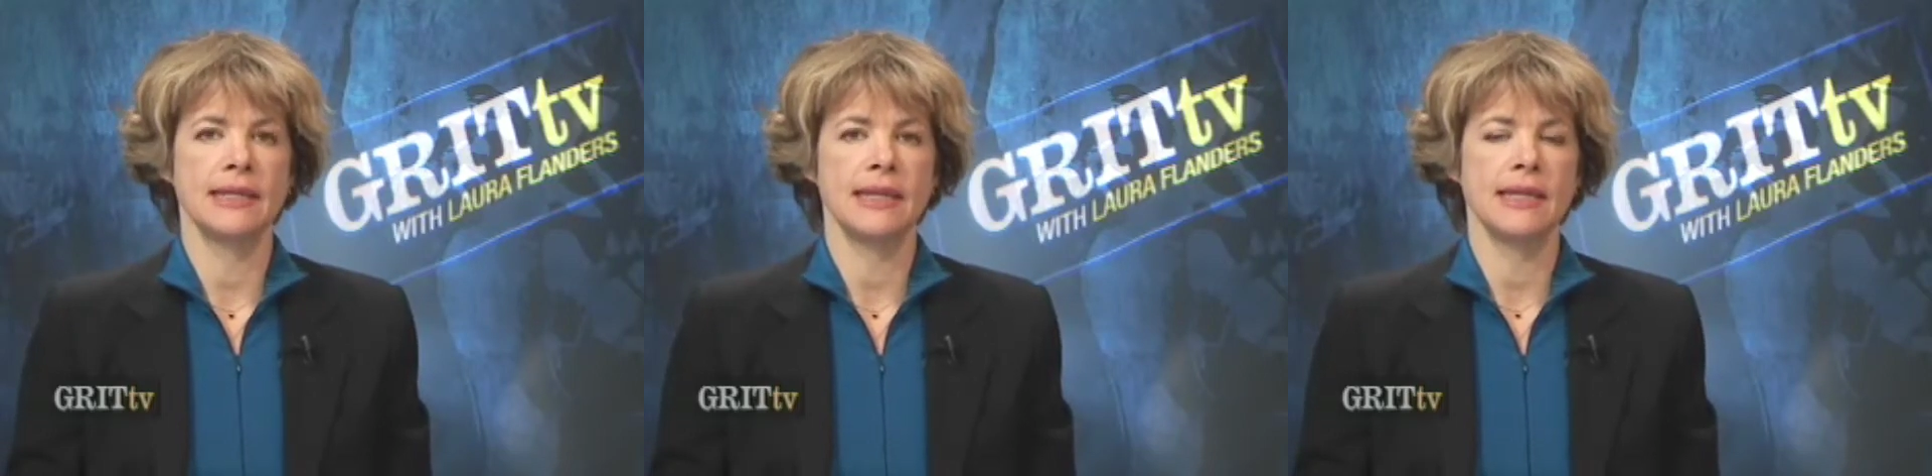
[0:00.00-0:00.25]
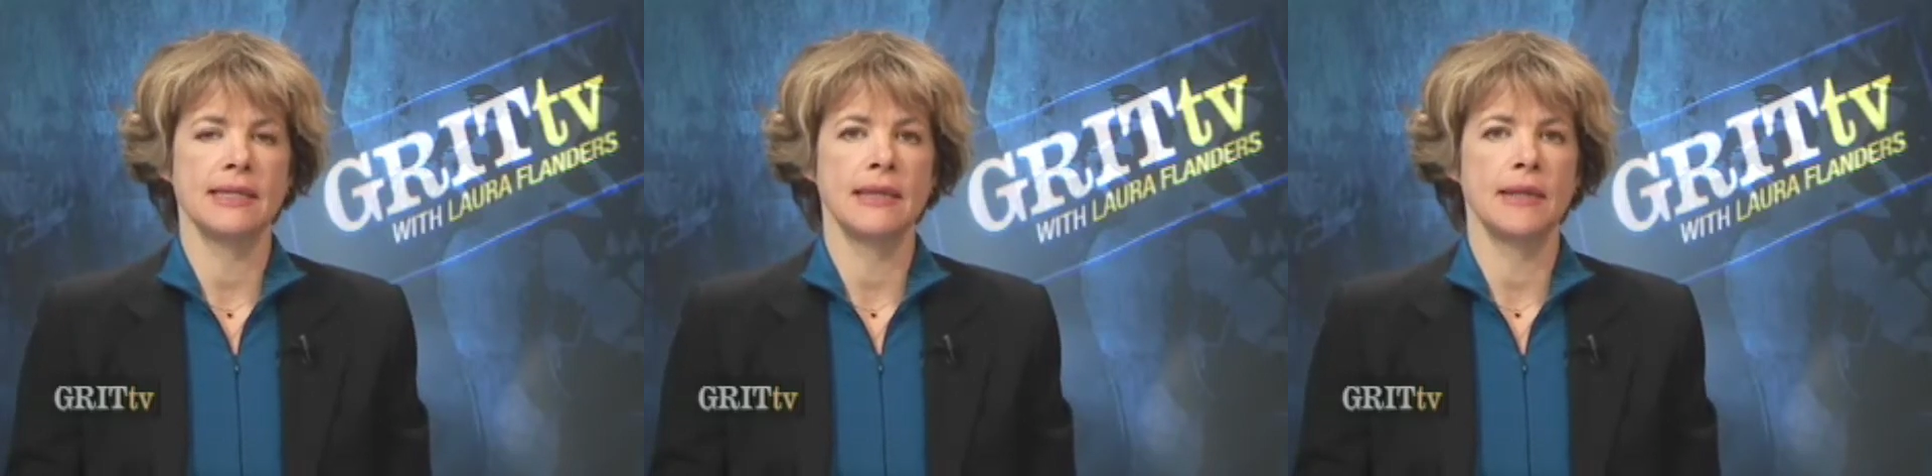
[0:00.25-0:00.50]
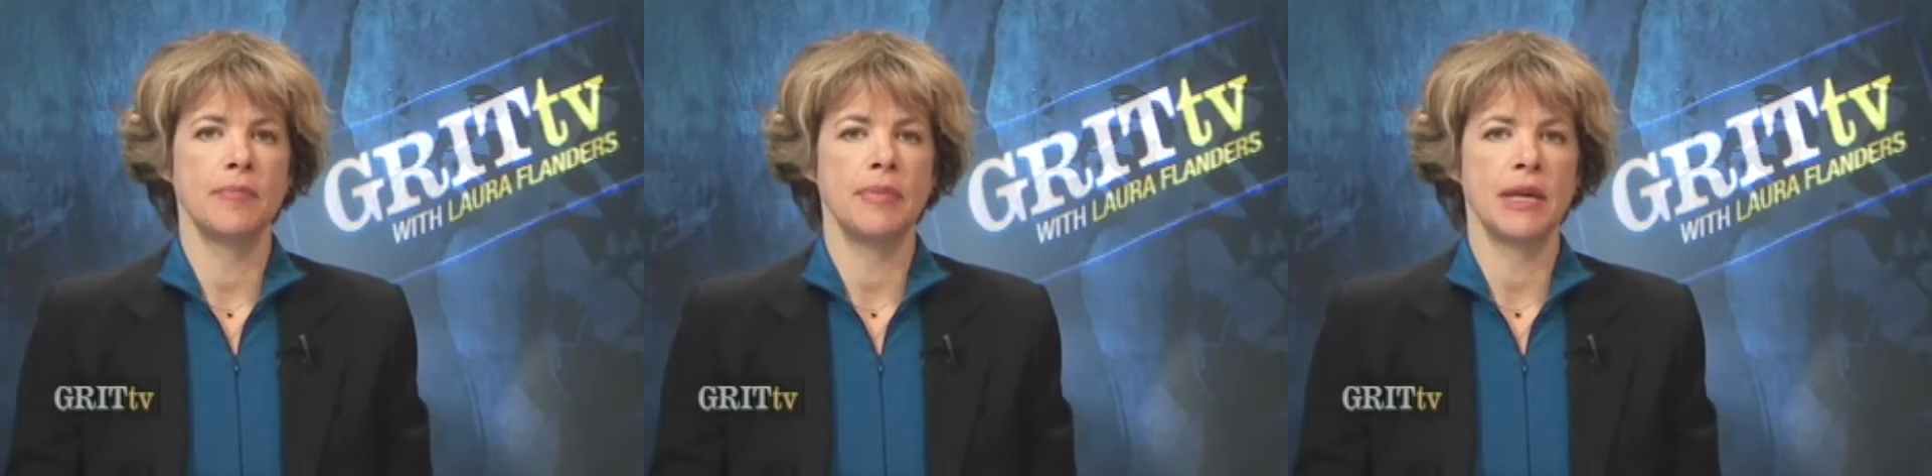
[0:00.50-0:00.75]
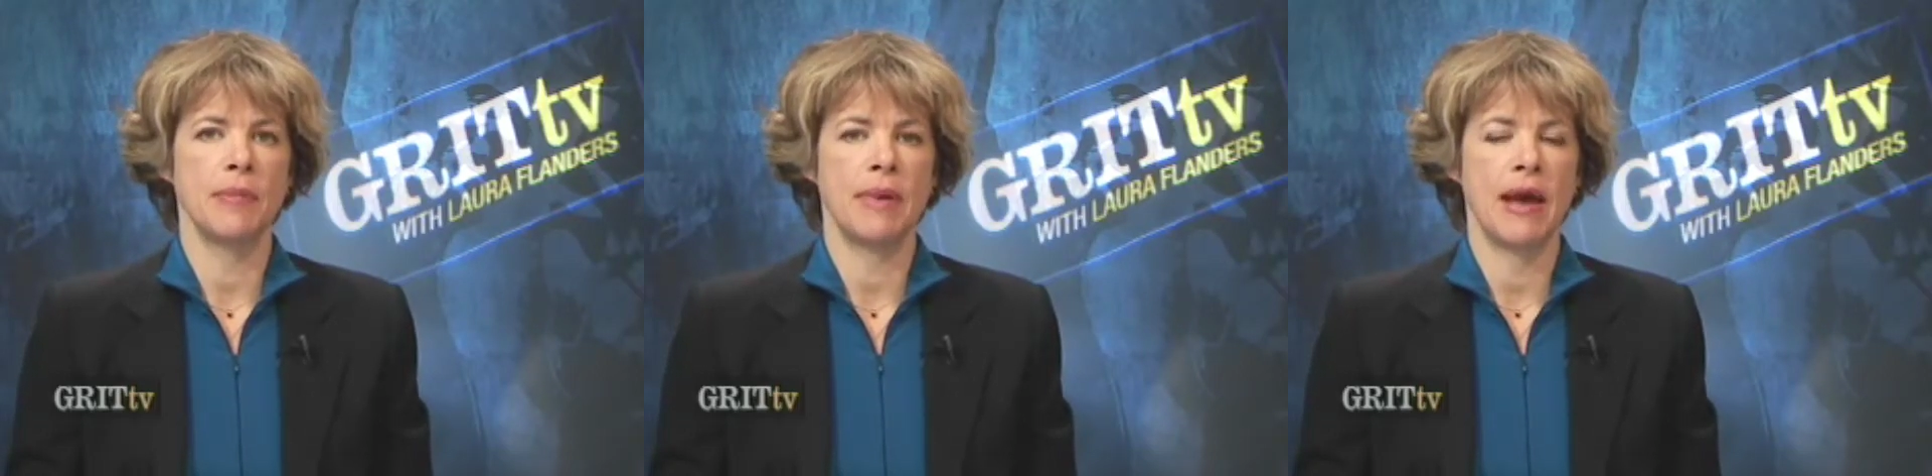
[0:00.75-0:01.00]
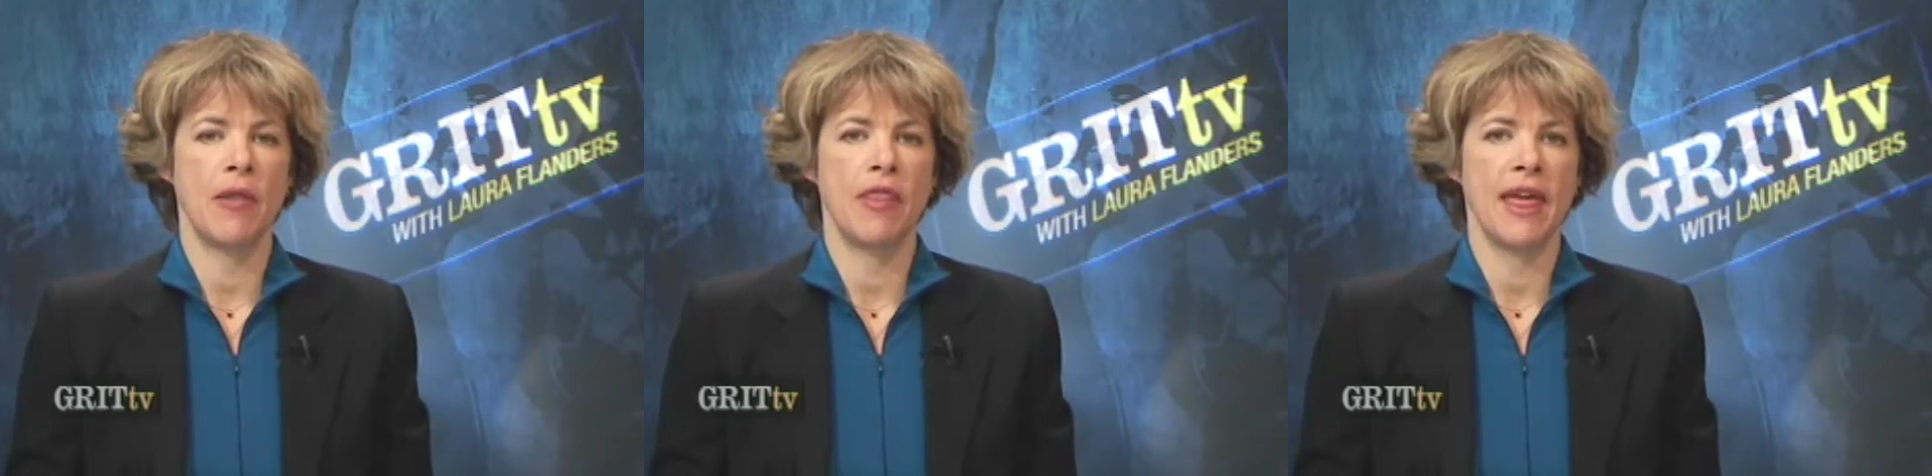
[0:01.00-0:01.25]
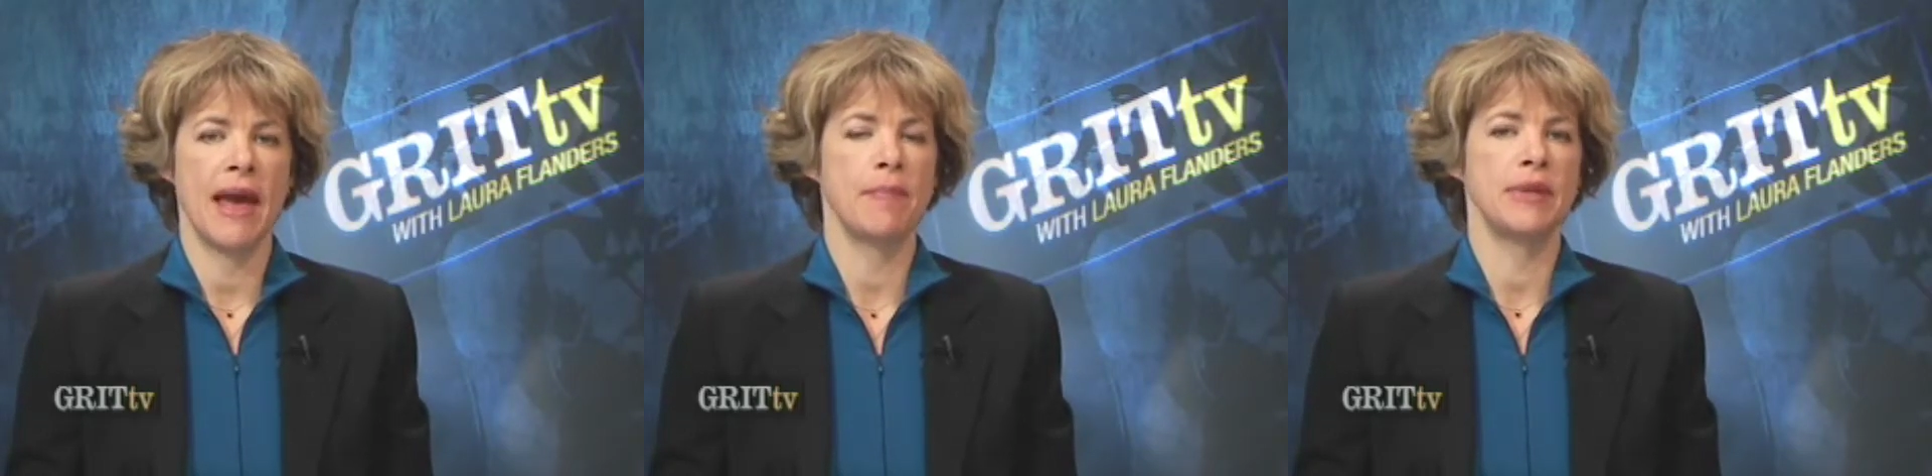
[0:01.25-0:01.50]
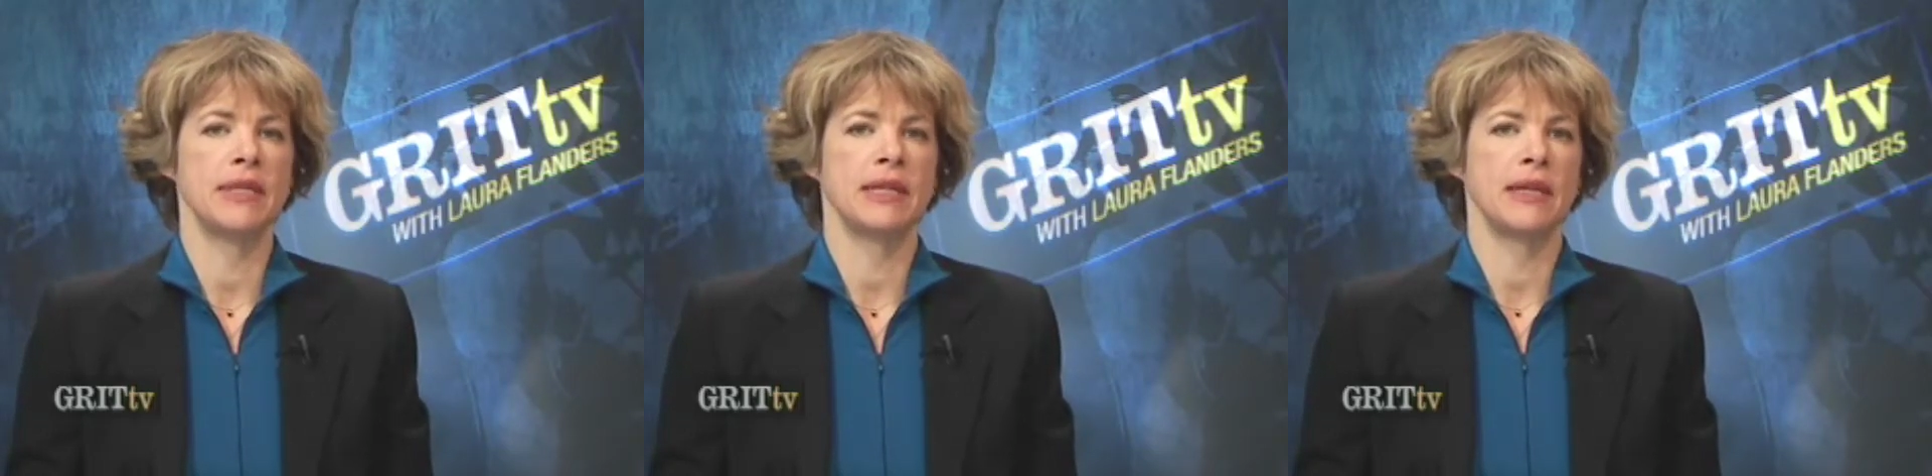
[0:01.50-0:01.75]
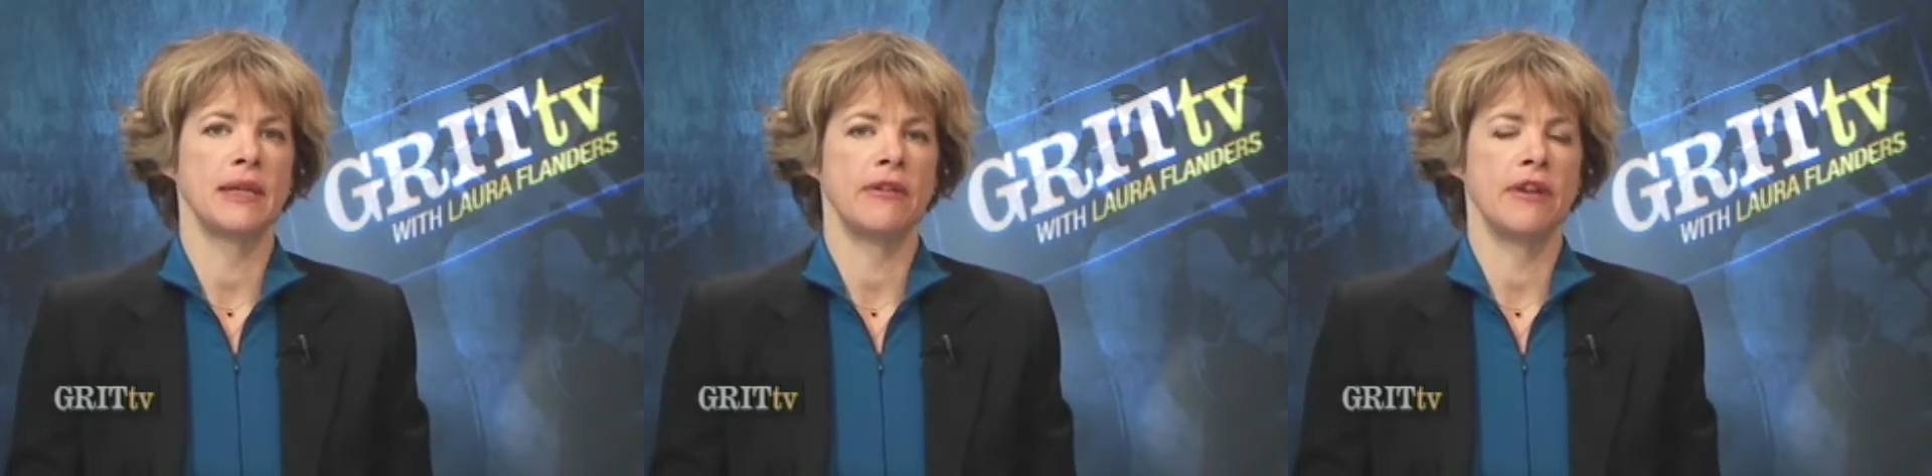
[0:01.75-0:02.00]
Tell us a little bit about that
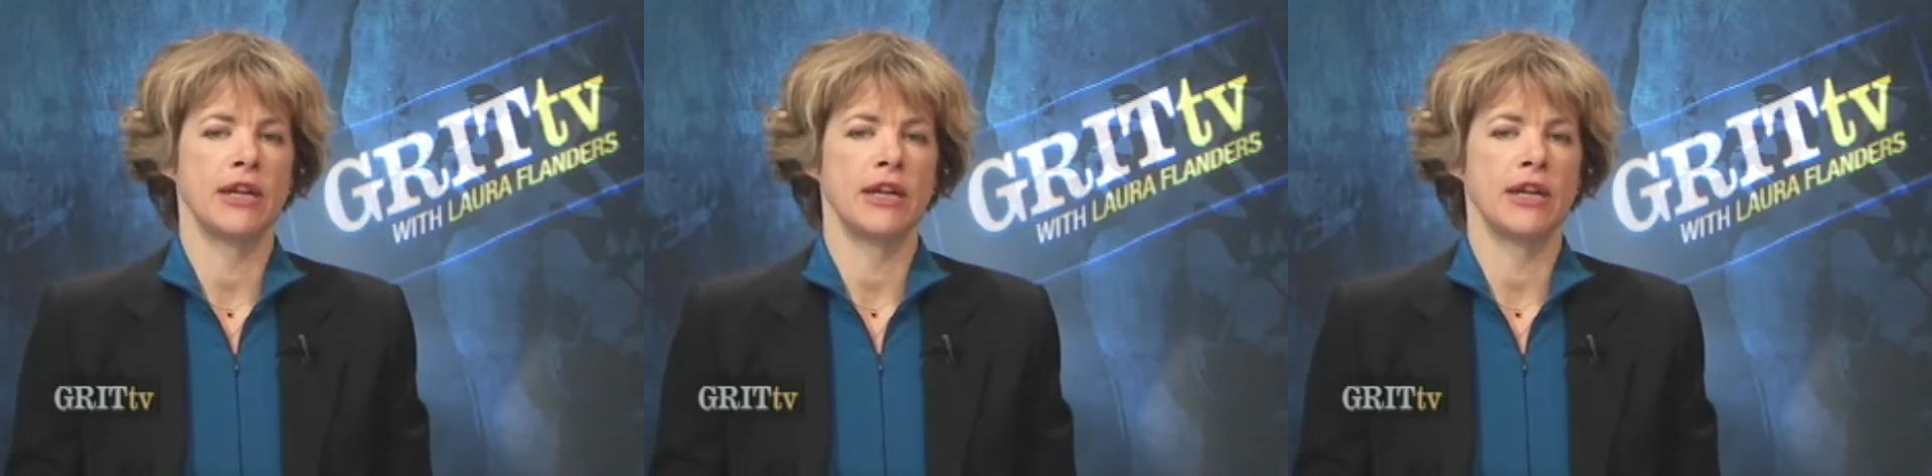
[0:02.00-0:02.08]
particular